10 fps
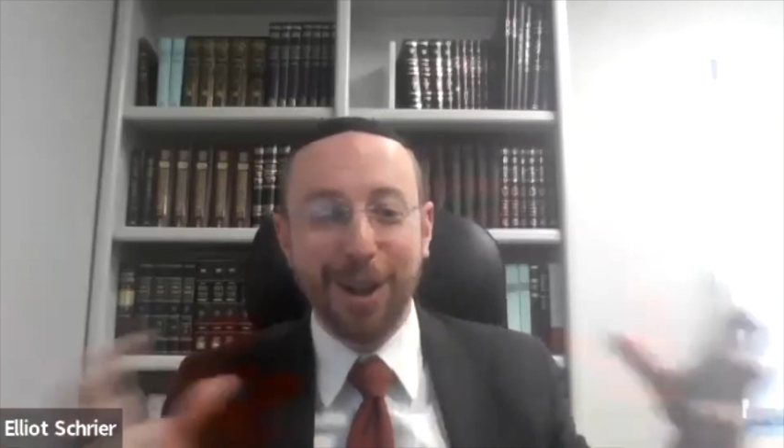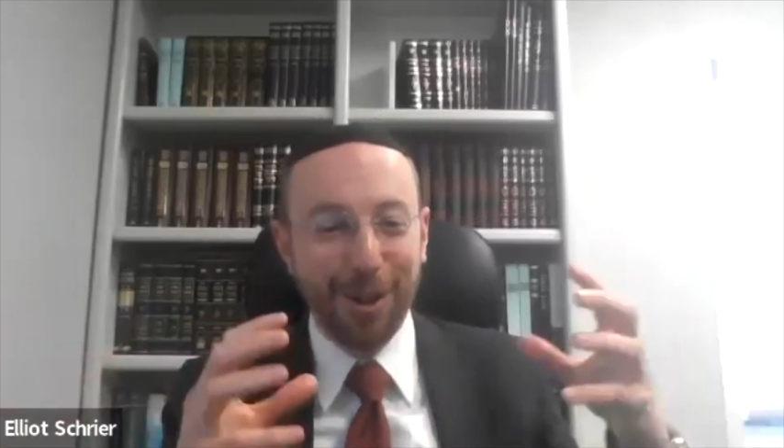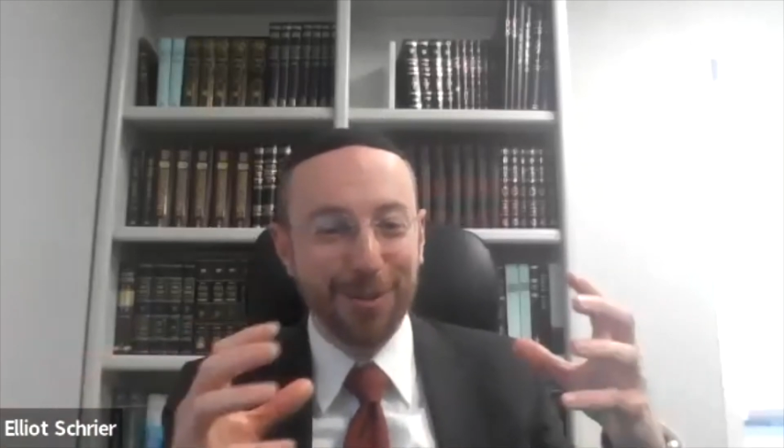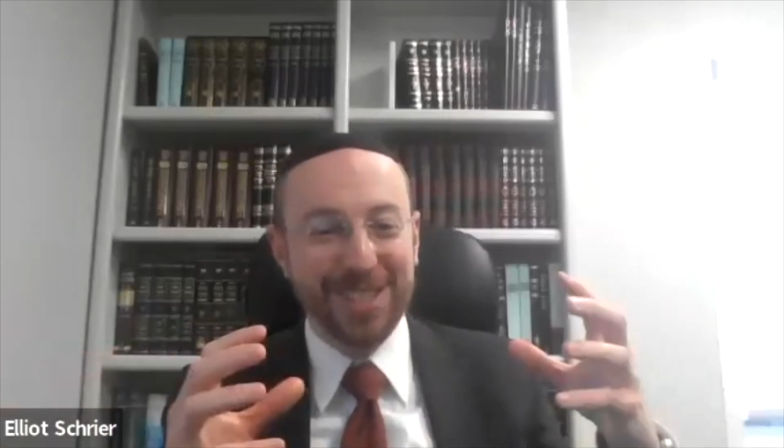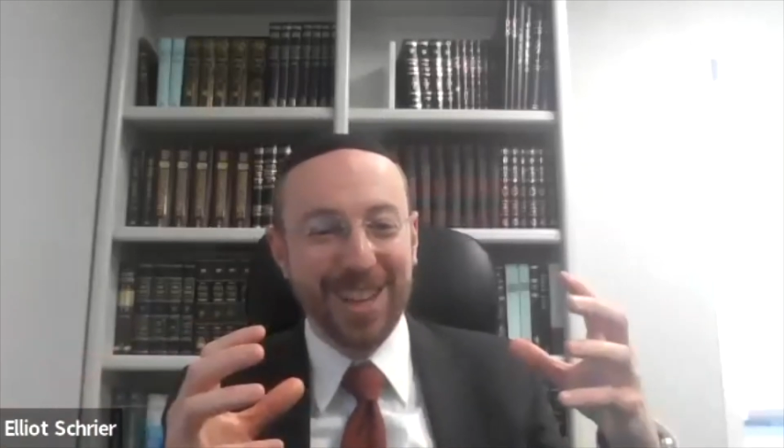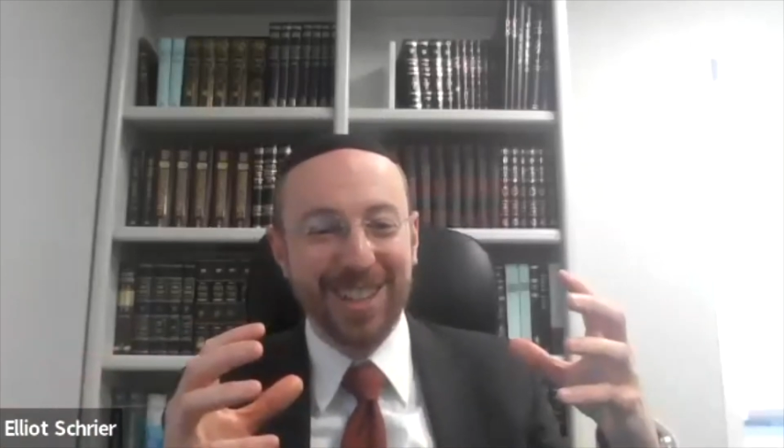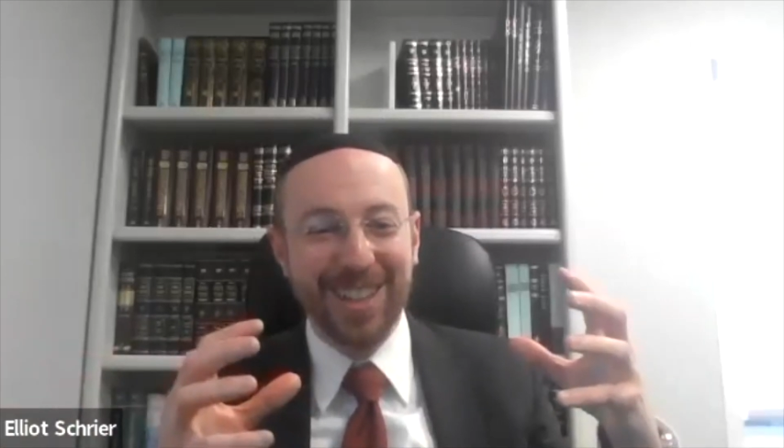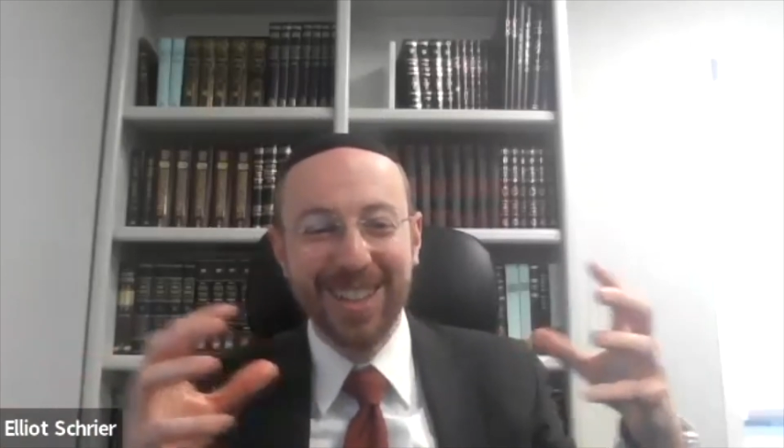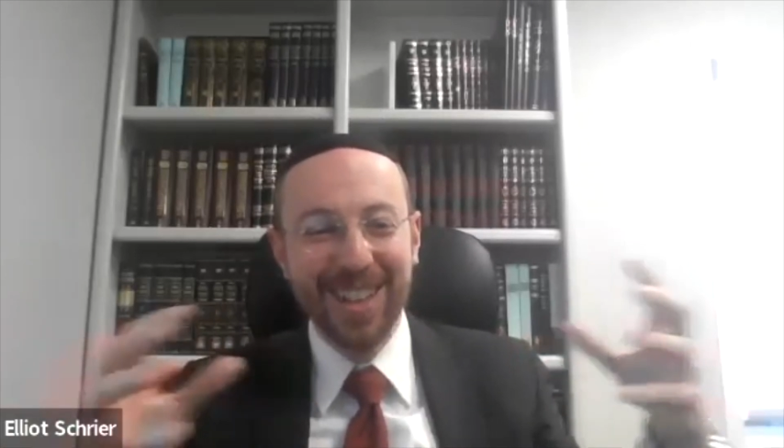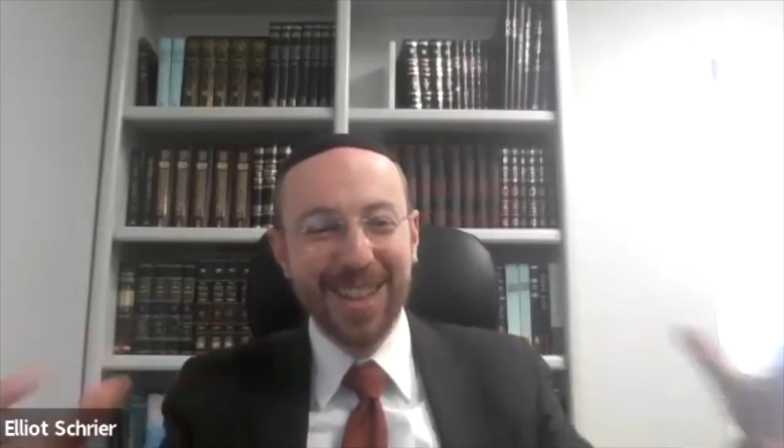all of a
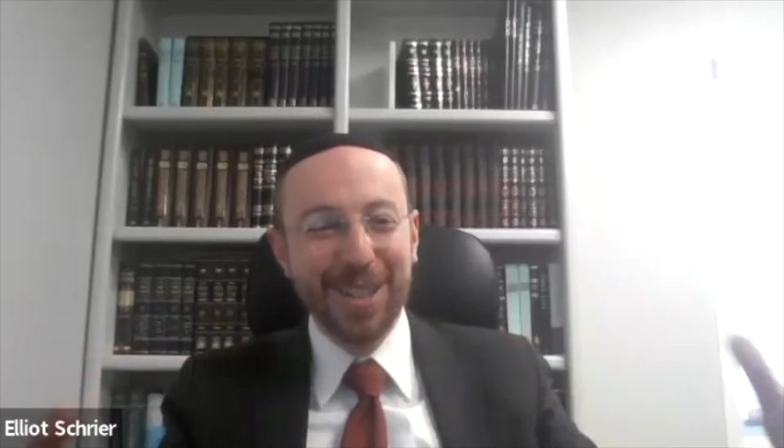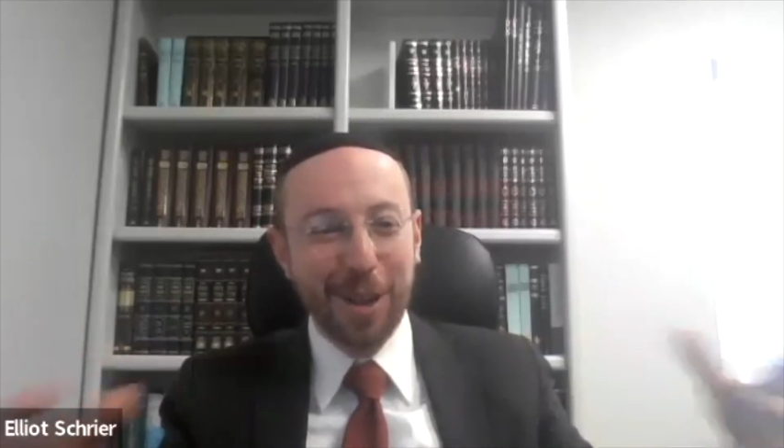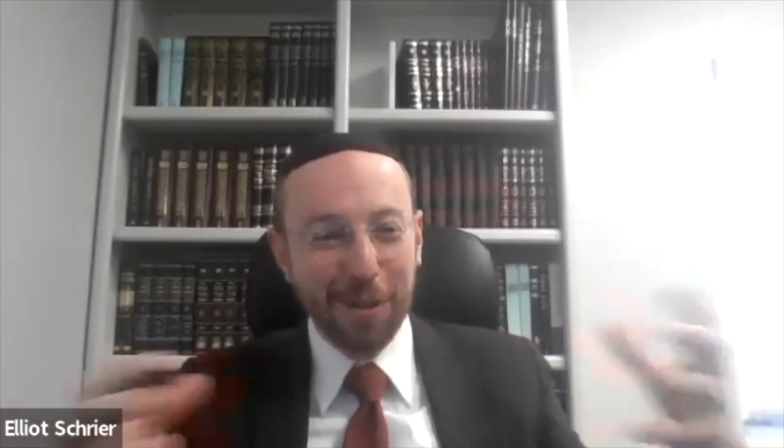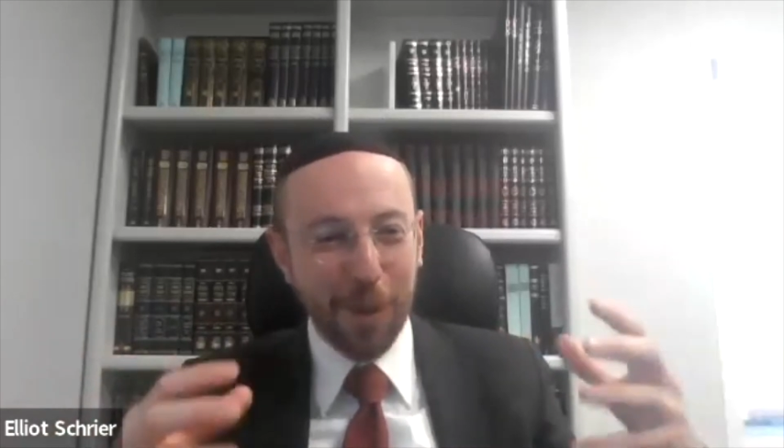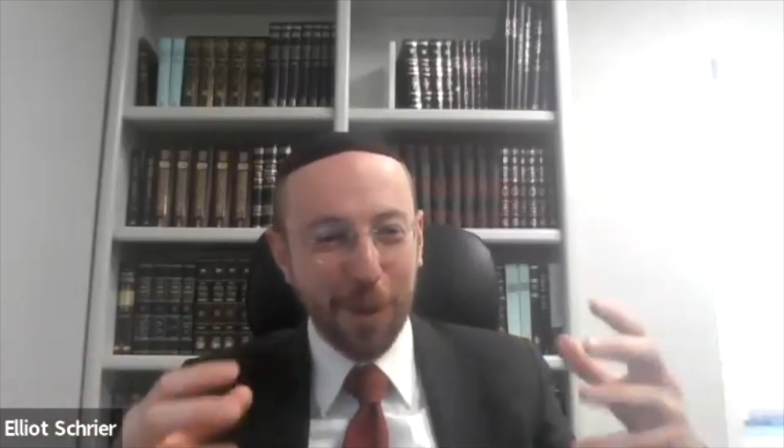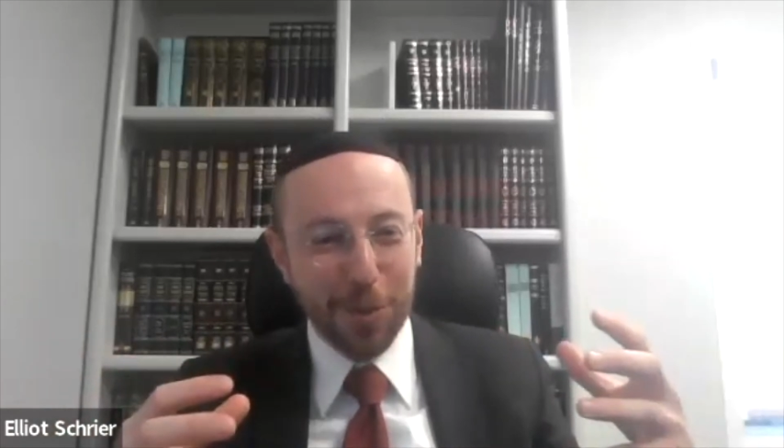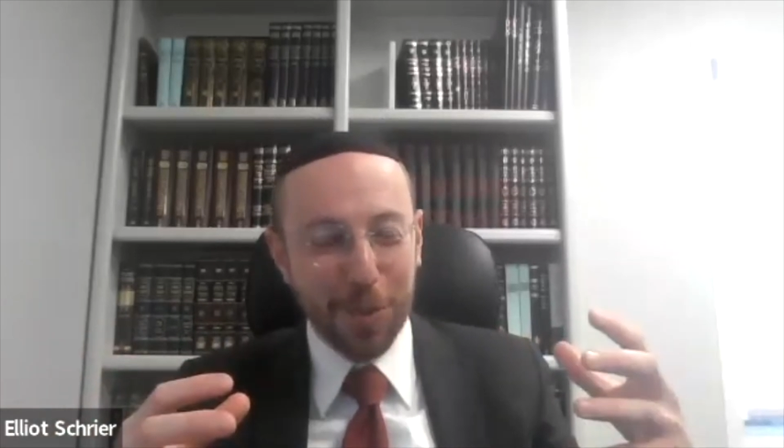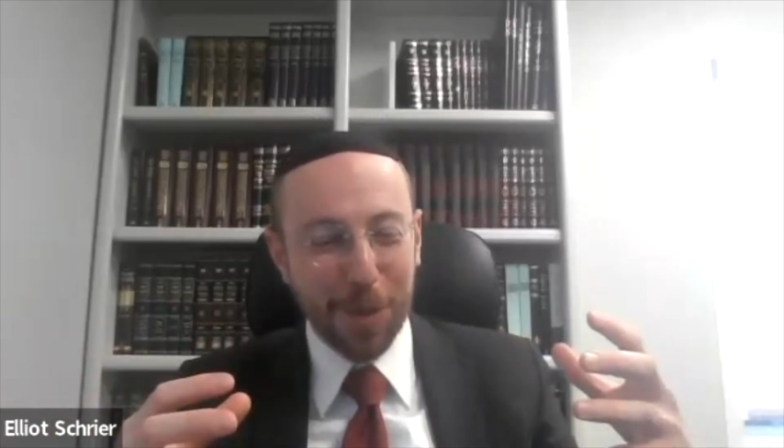sudden you'll have a bunch of